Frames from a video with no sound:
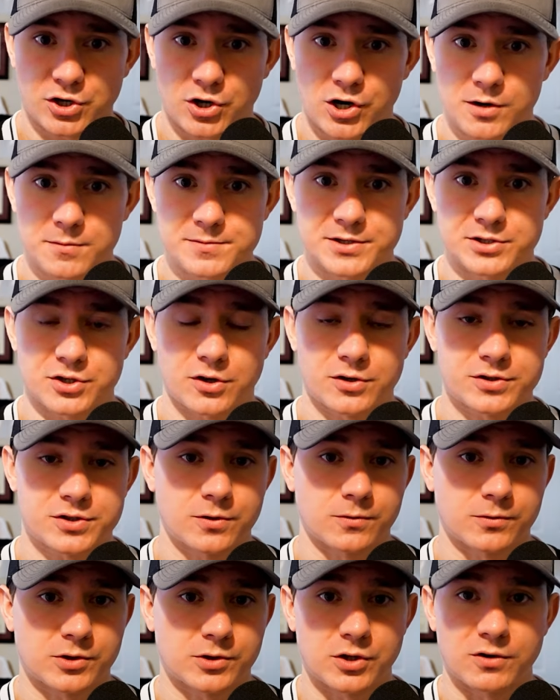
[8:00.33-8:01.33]
carbs. There's
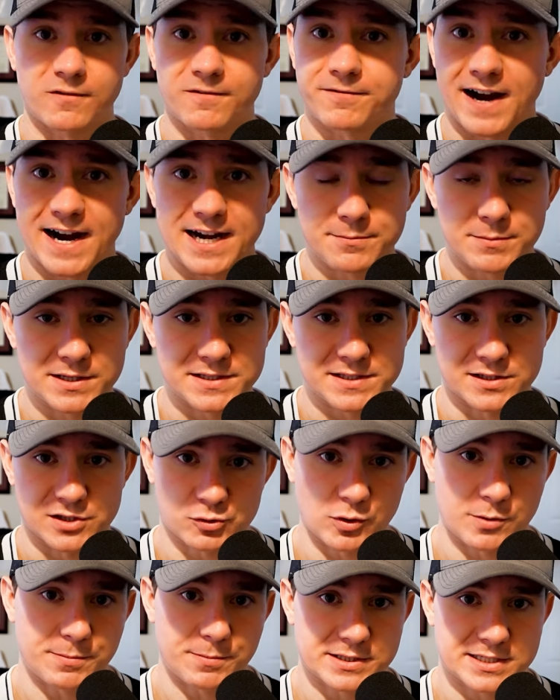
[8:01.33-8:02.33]
also good vitamins in
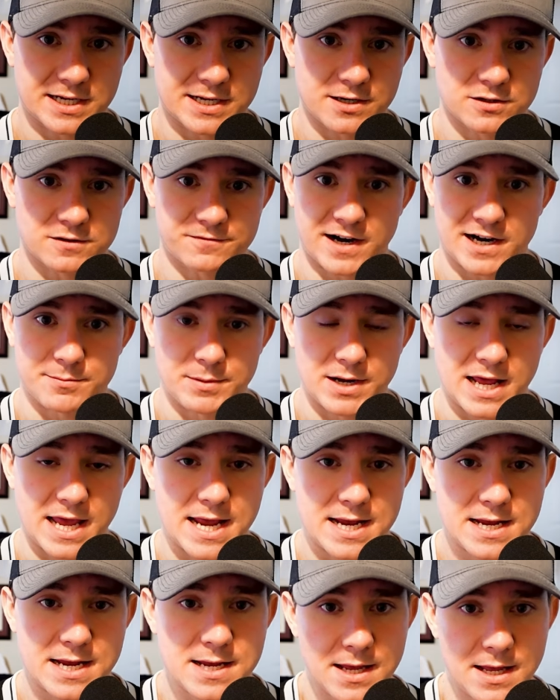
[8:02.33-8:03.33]
sweet potatoes, vitamin
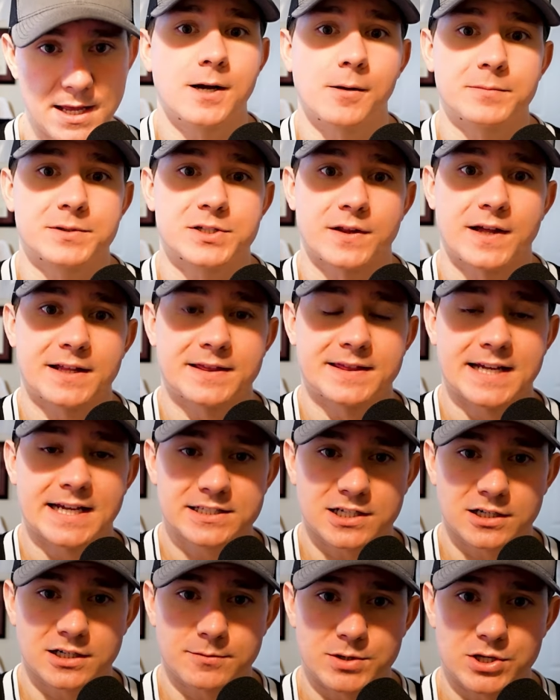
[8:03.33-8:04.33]
A. Um, so that,
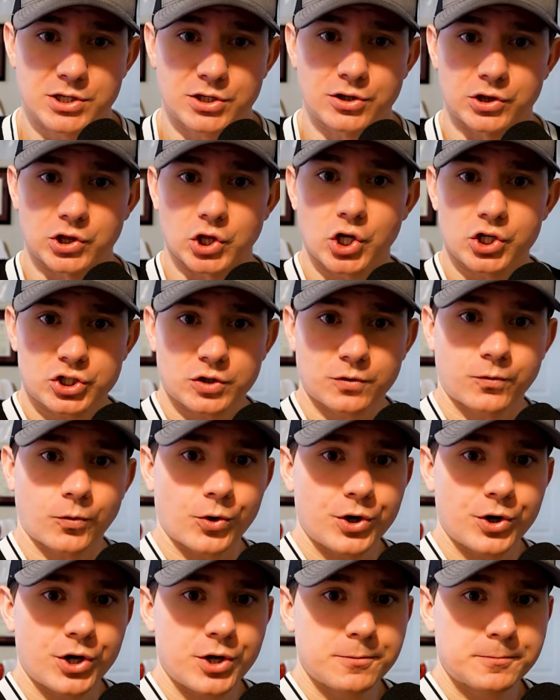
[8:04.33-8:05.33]
that's going to be a good lunch
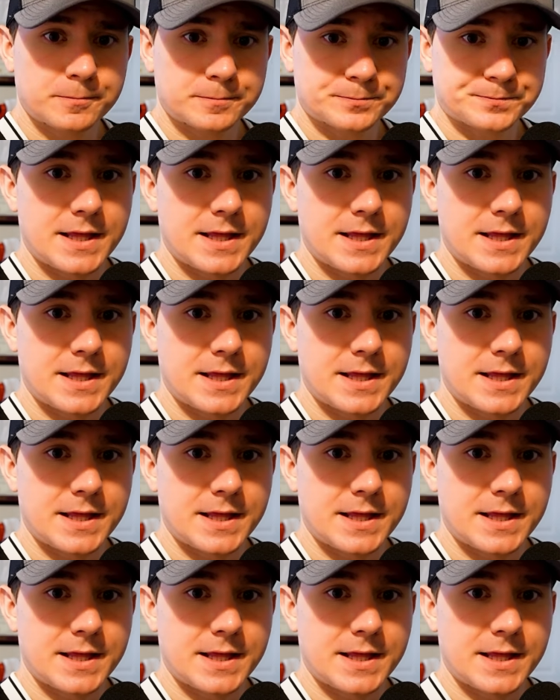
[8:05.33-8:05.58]
for you.